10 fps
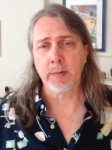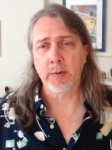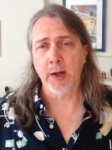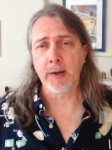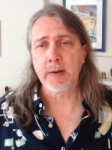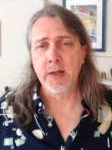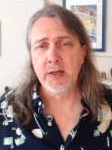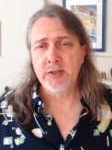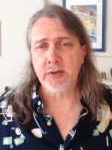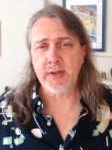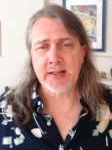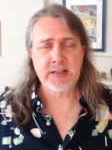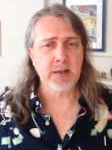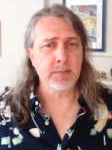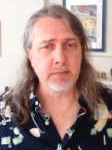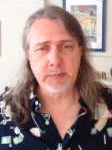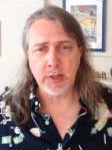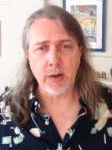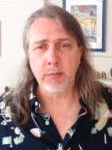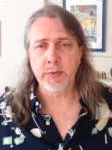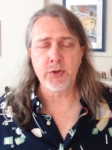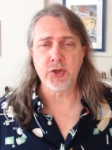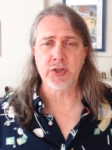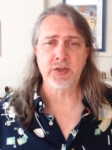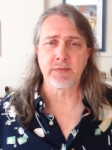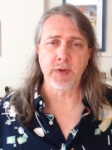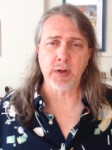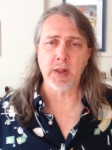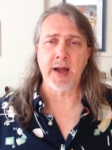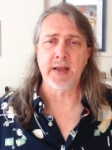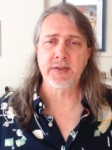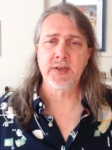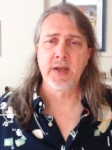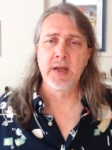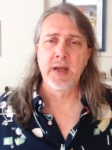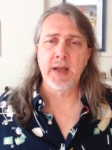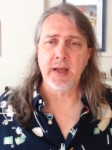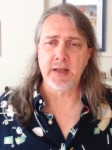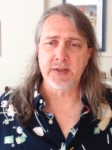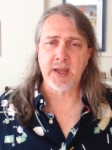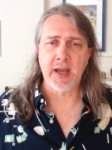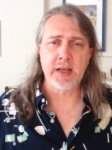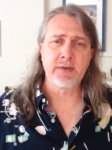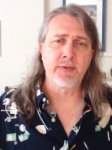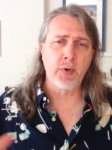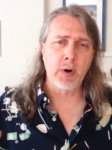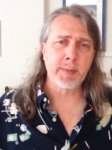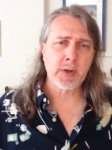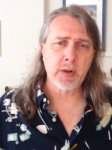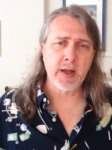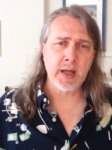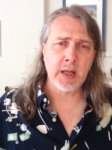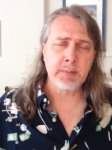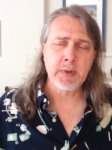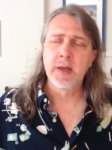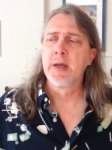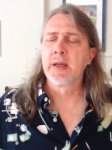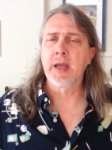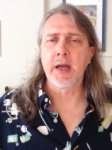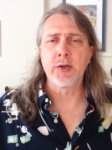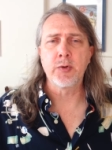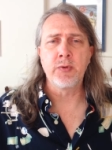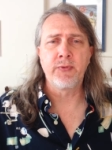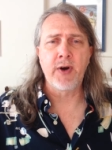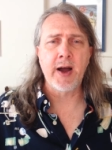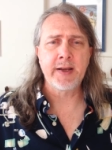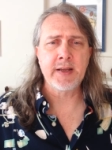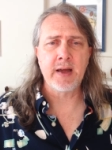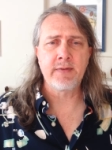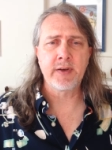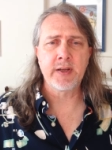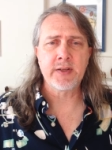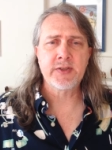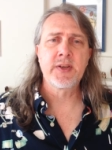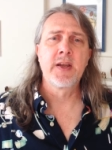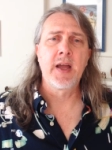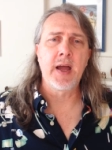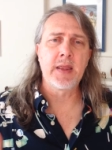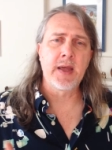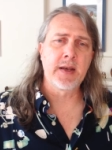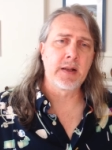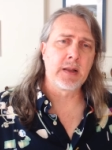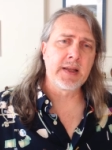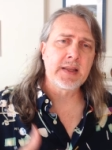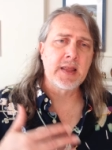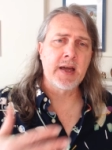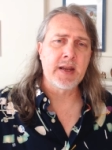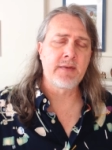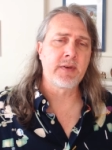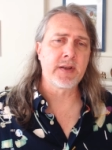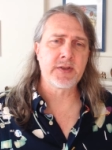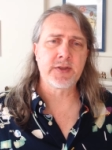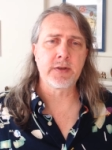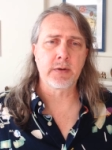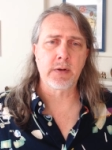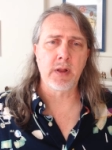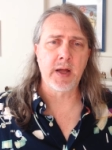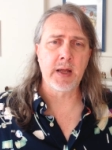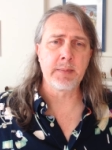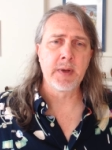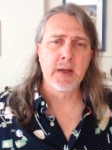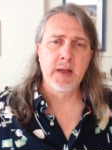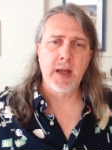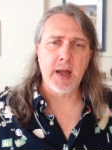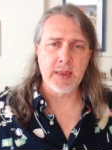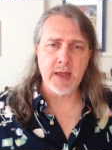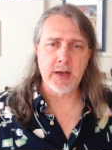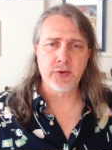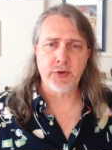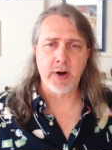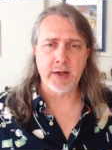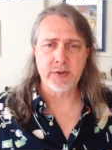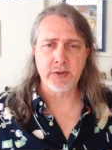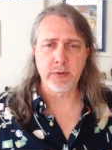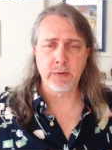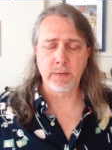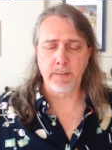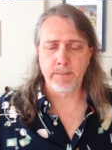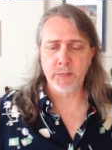Okay? So that's the gist of the class, is can you form a claim, can you find evidence, and then link that evidence to your claim, and then try to